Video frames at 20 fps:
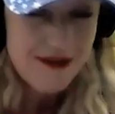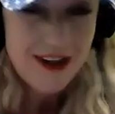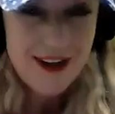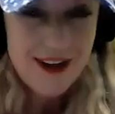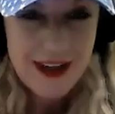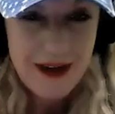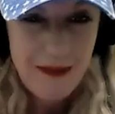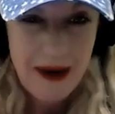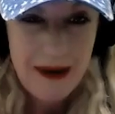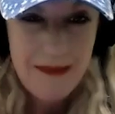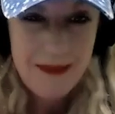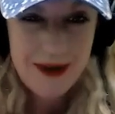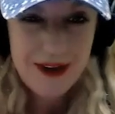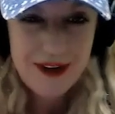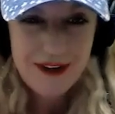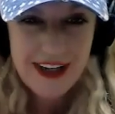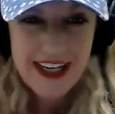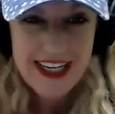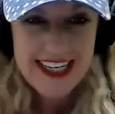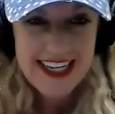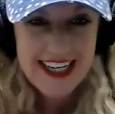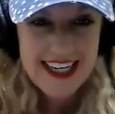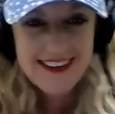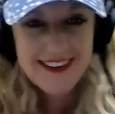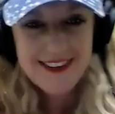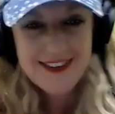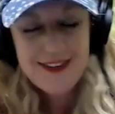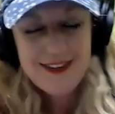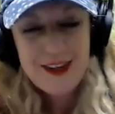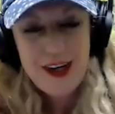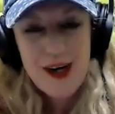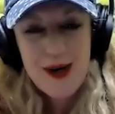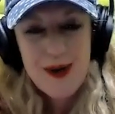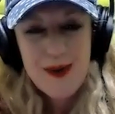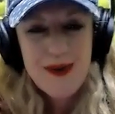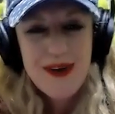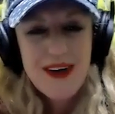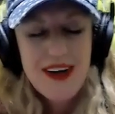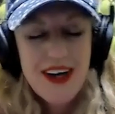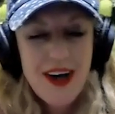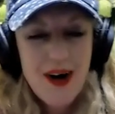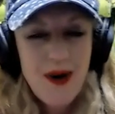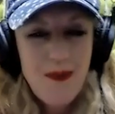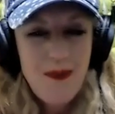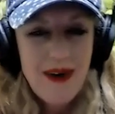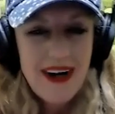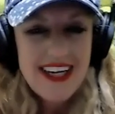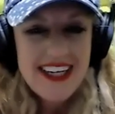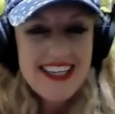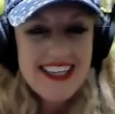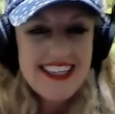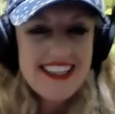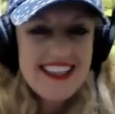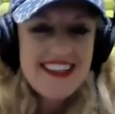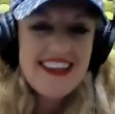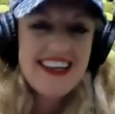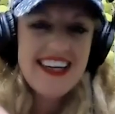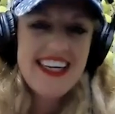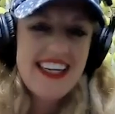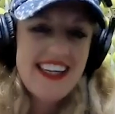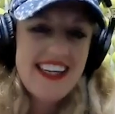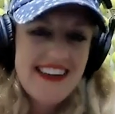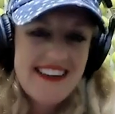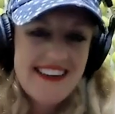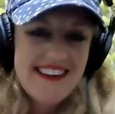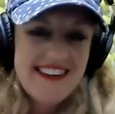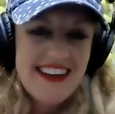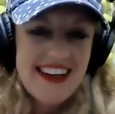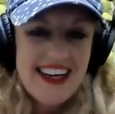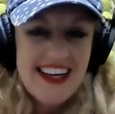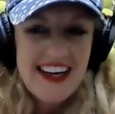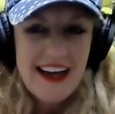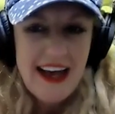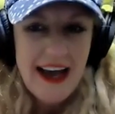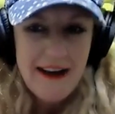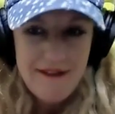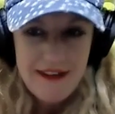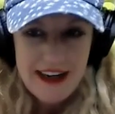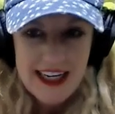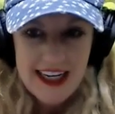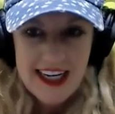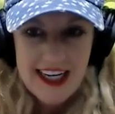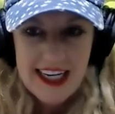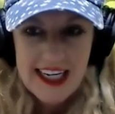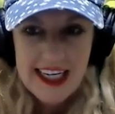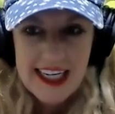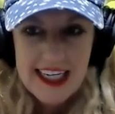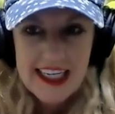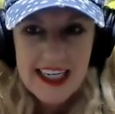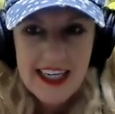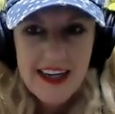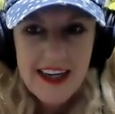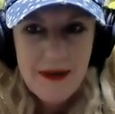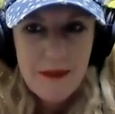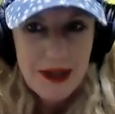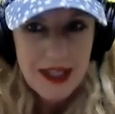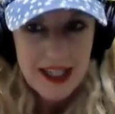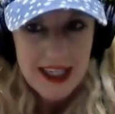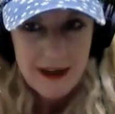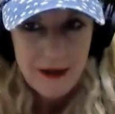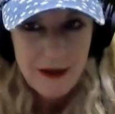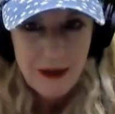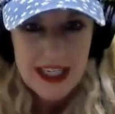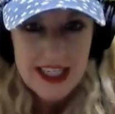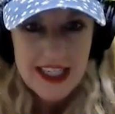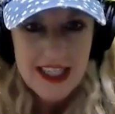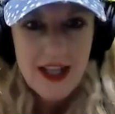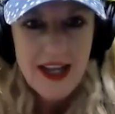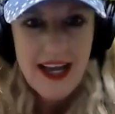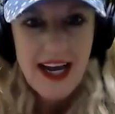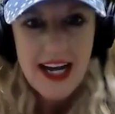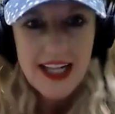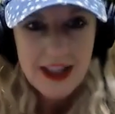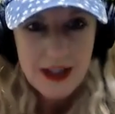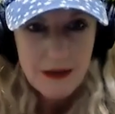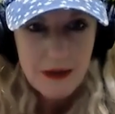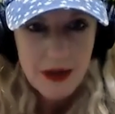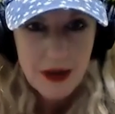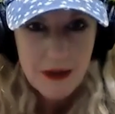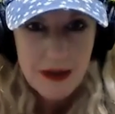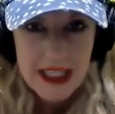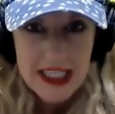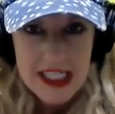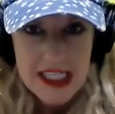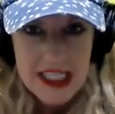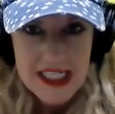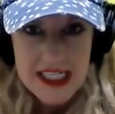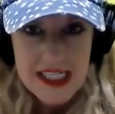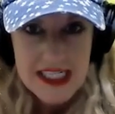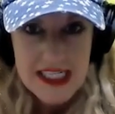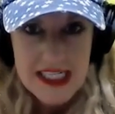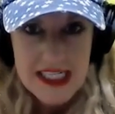wrong in my book right now. So what is FAA playing with at the moment?